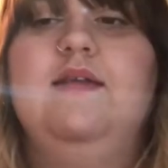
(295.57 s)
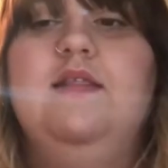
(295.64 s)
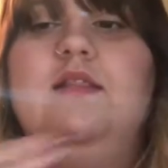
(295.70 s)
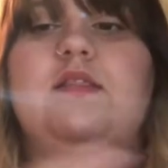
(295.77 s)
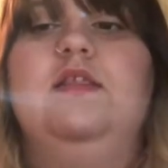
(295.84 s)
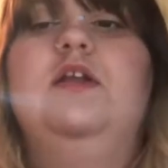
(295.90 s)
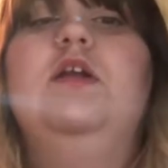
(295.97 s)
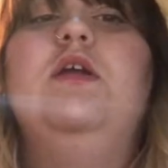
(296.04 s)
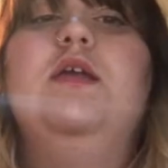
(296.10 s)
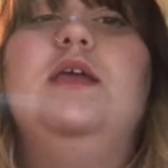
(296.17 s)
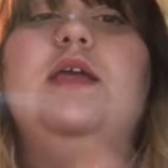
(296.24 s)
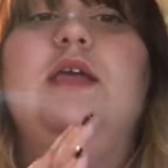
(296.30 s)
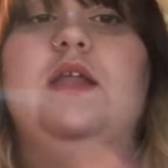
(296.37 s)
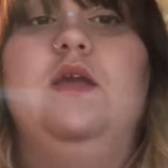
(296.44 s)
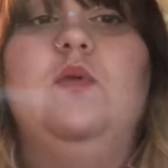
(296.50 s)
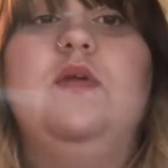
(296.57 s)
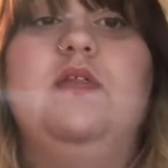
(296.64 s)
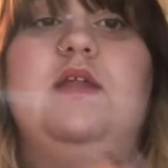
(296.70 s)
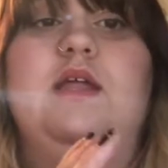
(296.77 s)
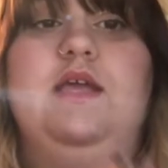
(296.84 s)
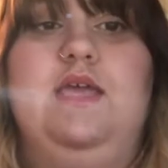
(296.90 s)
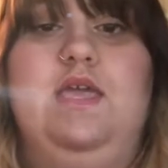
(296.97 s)
Literally anywhere
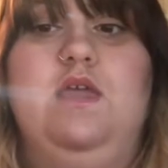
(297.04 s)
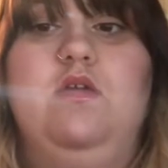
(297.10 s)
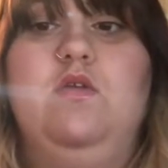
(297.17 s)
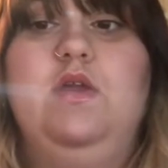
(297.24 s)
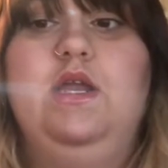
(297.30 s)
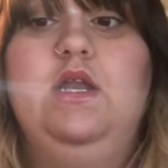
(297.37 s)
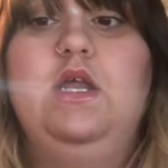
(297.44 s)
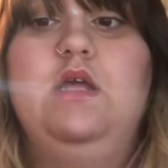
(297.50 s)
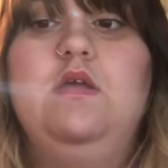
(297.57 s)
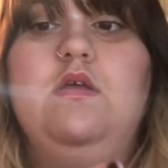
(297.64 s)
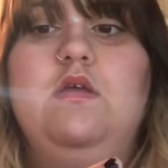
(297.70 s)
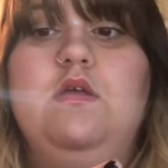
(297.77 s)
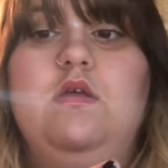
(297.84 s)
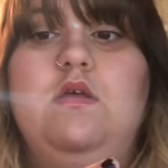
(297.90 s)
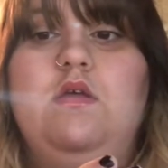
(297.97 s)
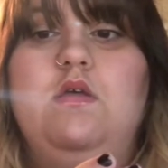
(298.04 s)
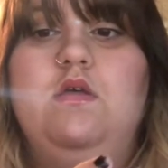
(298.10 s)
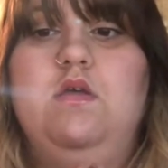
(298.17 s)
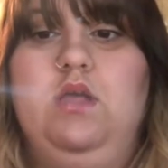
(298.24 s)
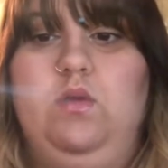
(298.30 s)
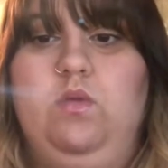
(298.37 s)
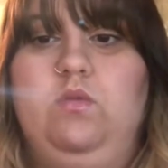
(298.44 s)
that I can read,
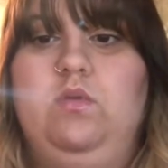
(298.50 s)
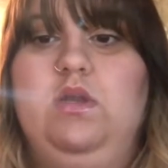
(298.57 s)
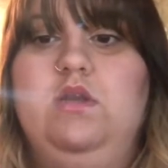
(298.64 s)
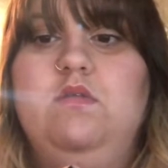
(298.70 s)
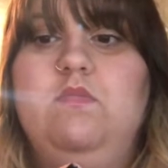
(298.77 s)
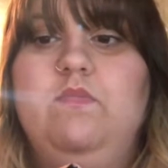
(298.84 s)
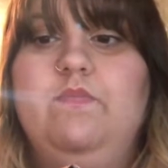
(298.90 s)
I will read.